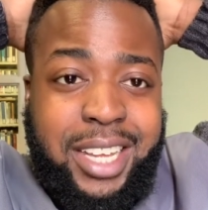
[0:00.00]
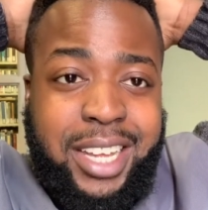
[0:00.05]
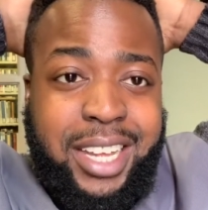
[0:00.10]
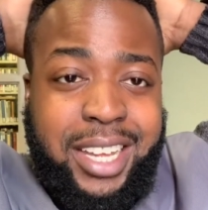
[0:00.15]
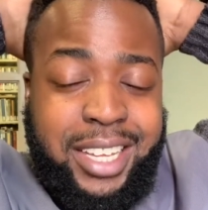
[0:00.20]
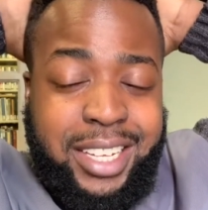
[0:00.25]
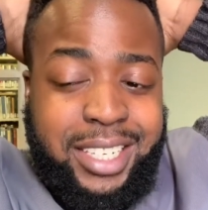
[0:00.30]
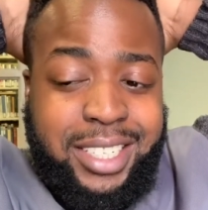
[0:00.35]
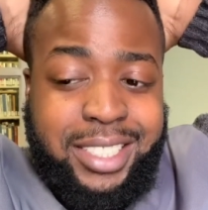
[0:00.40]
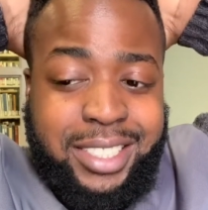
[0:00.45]

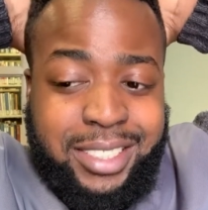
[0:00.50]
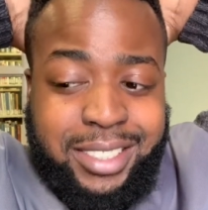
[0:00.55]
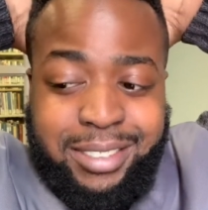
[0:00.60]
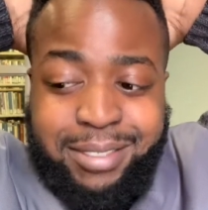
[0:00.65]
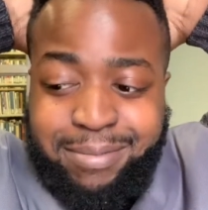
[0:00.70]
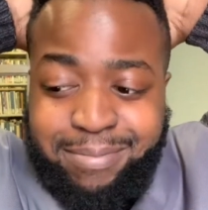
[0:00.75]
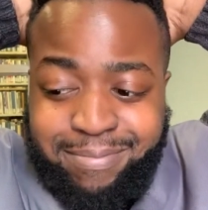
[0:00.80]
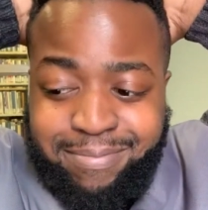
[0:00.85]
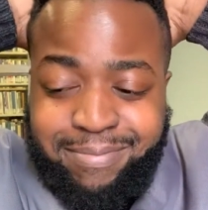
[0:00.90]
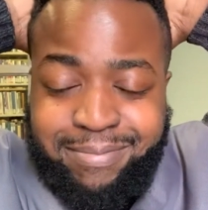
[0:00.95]
And
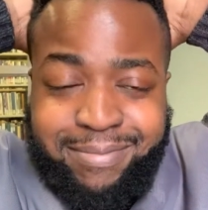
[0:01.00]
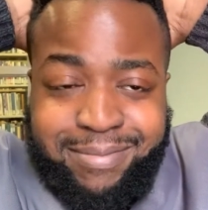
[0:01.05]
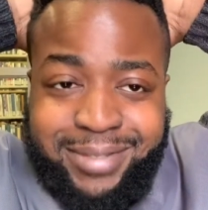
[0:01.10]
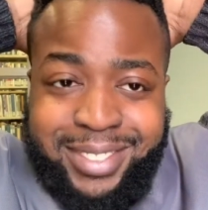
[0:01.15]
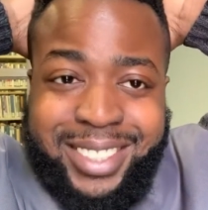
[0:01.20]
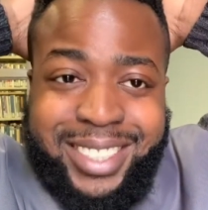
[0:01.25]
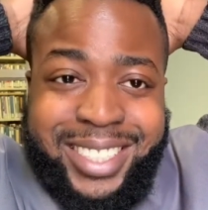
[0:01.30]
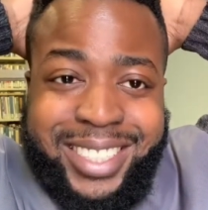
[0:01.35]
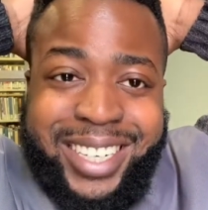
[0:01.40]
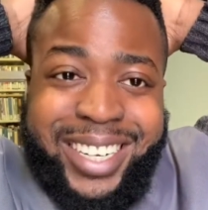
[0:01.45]

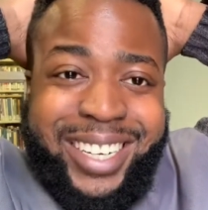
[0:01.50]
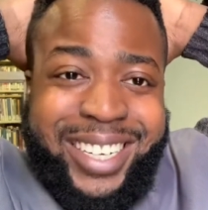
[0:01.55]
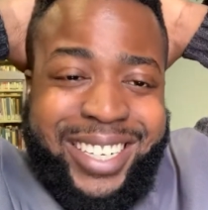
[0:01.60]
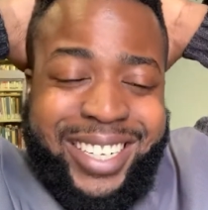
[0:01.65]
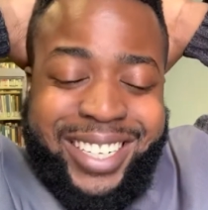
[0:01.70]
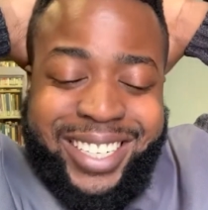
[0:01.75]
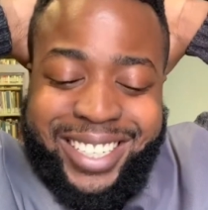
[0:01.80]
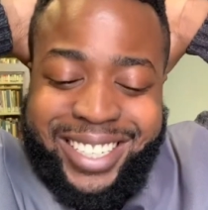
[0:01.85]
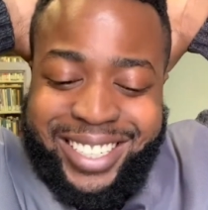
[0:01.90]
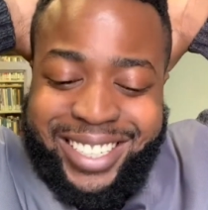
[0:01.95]

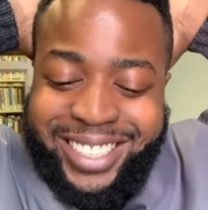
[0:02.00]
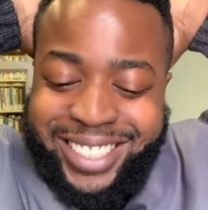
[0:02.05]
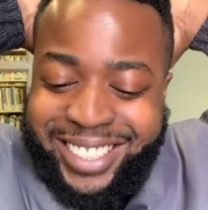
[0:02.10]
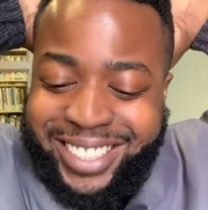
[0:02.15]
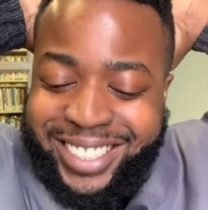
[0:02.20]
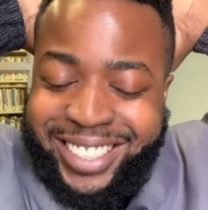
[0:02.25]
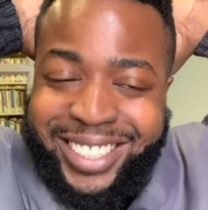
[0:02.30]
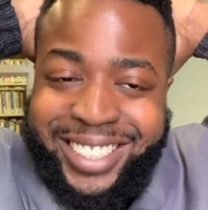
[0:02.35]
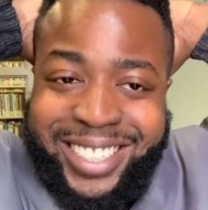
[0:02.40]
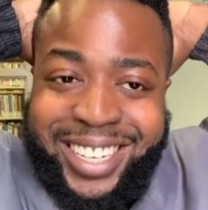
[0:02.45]
yeah,
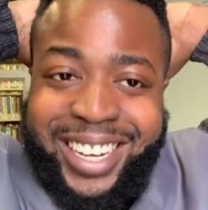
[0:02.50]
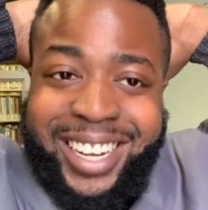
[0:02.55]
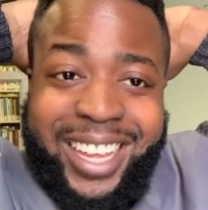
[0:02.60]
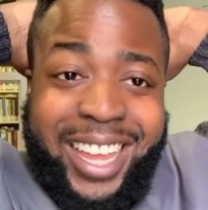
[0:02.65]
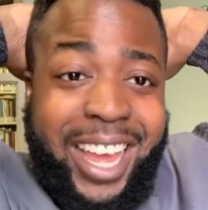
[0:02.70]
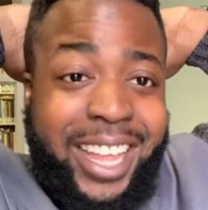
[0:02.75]
the